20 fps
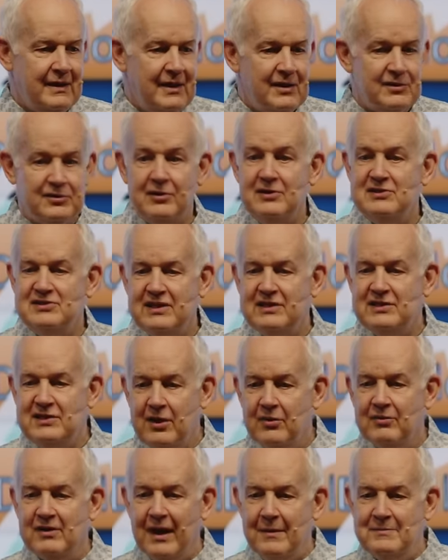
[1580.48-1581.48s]
Third C T
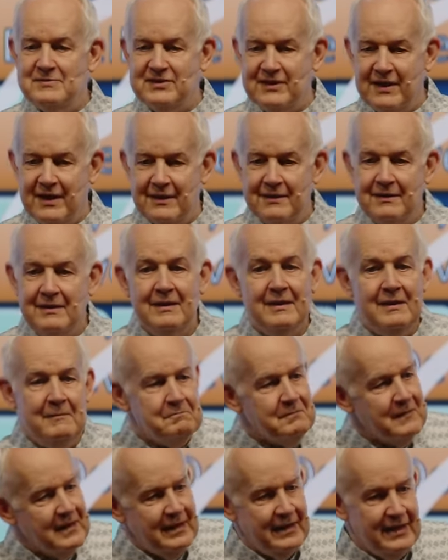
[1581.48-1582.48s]
O comes in,
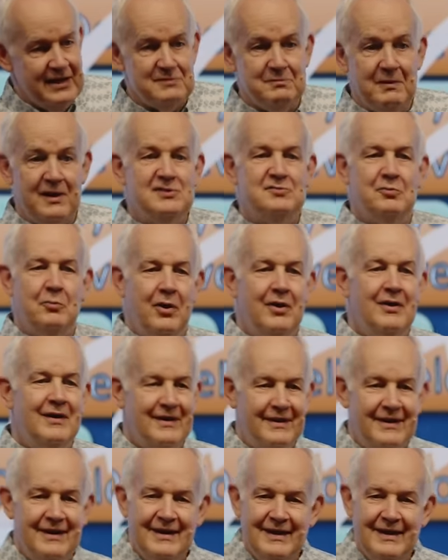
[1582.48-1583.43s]
he's much more